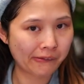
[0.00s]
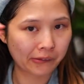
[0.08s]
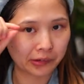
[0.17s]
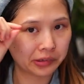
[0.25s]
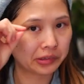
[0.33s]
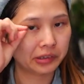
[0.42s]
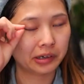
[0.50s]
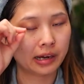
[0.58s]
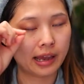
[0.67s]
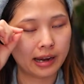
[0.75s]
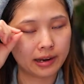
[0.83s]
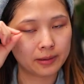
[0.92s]
or else you're gonna
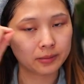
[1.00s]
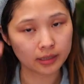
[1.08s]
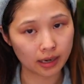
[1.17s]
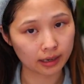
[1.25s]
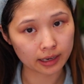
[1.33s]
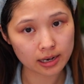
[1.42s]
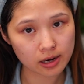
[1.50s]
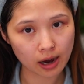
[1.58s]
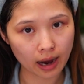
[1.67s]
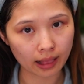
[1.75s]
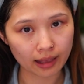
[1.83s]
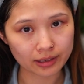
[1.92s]
end up tugging your
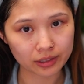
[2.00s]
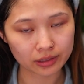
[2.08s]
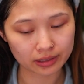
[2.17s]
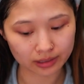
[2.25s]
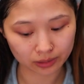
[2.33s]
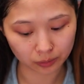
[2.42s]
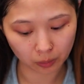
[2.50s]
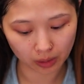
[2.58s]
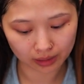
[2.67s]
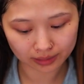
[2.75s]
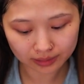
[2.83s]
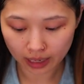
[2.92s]
eyelashes as well.